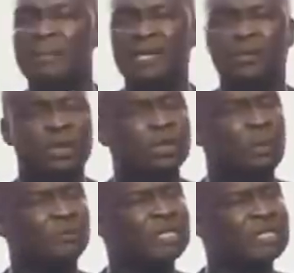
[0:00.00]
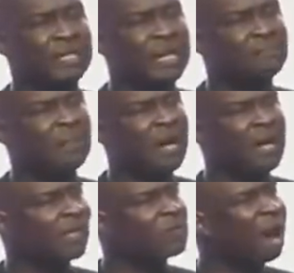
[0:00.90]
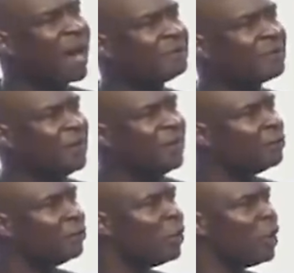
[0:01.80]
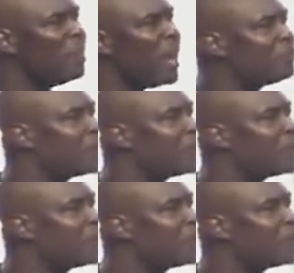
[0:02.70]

the mentorship of this great man and his wife, do not